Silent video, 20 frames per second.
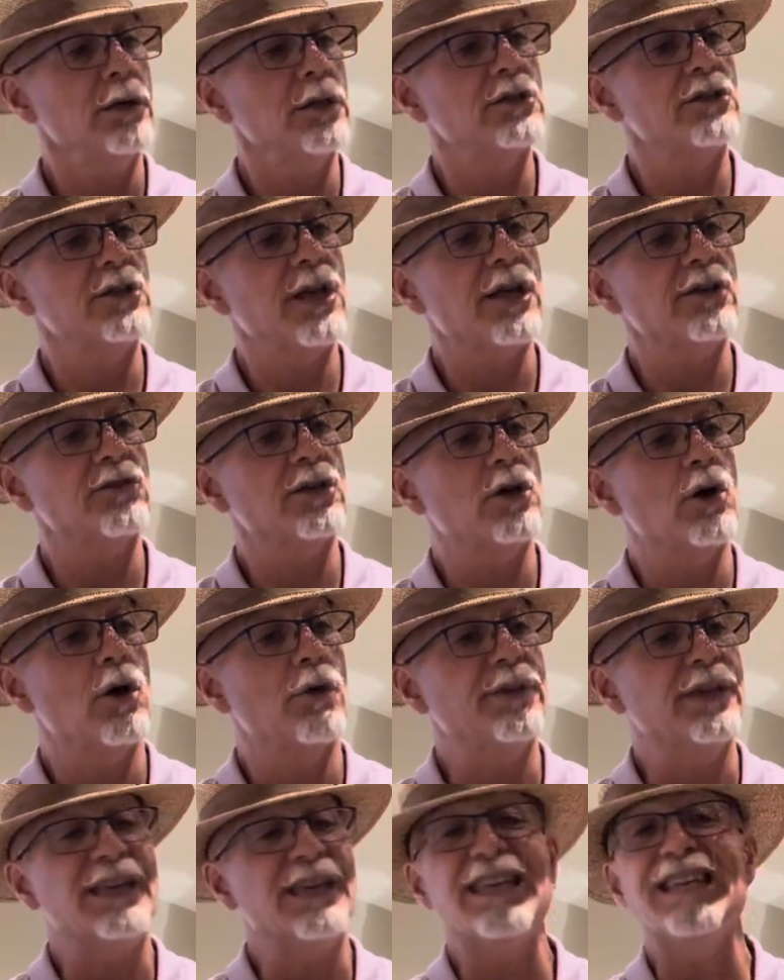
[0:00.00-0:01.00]
It's actually
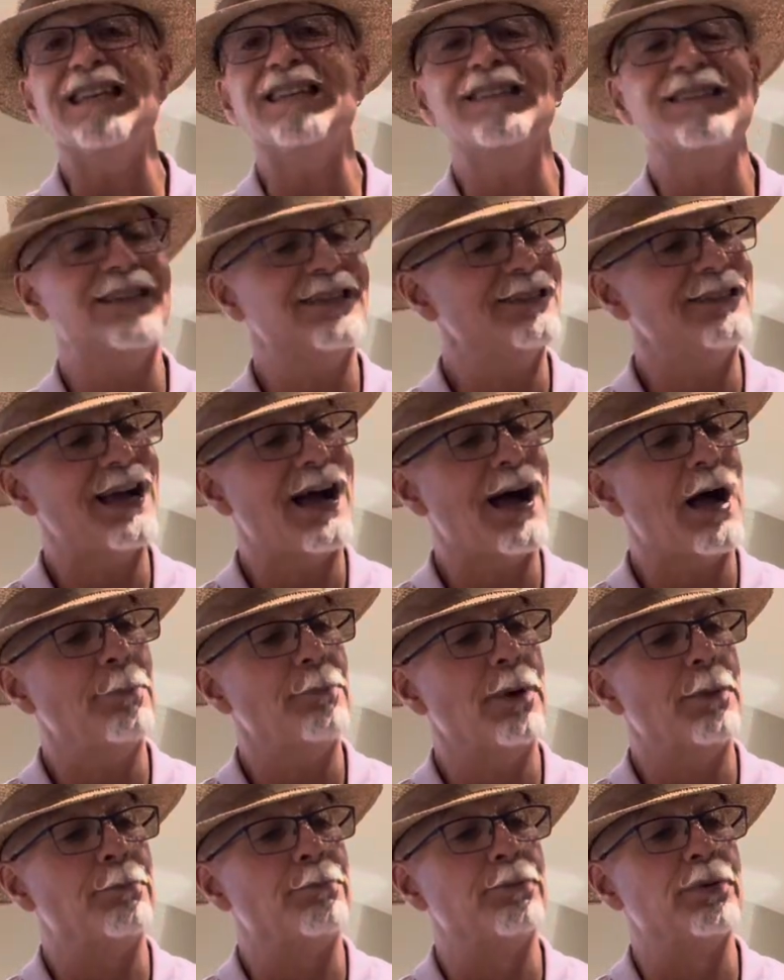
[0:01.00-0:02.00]
called the East
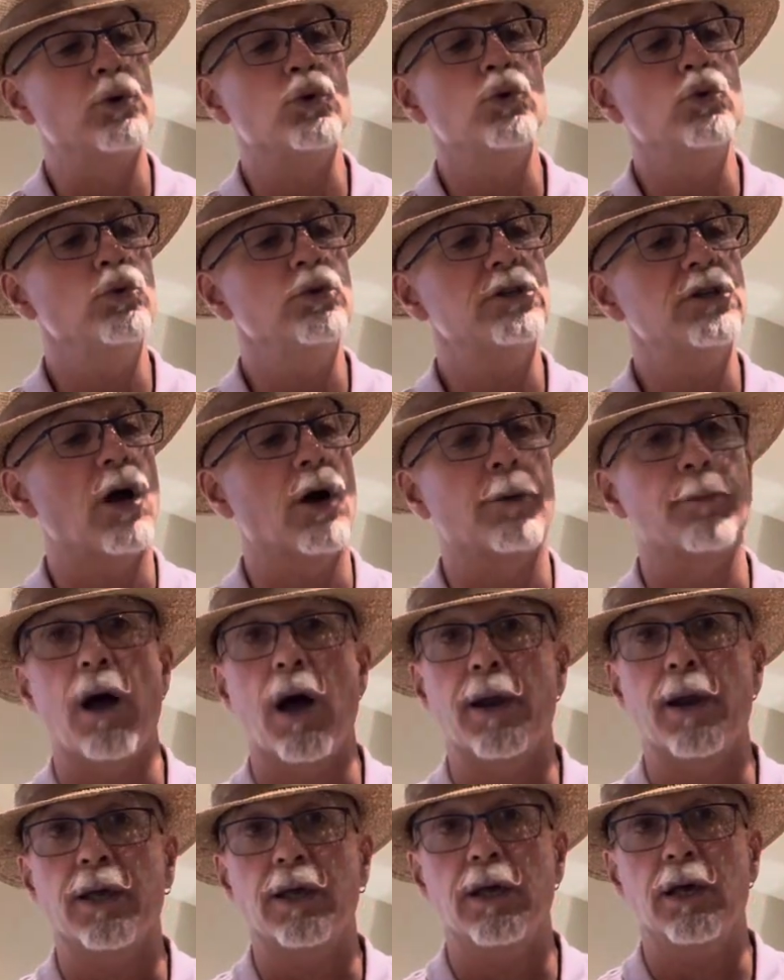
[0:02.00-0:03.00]
Top Blues
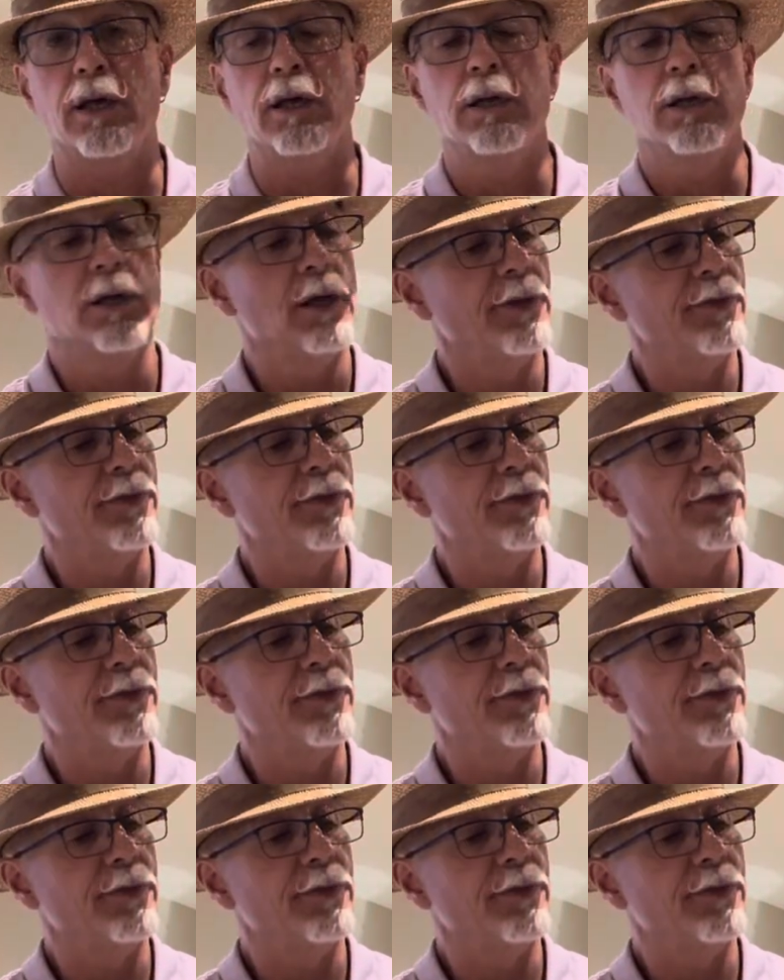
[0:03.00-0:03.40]
harmonica.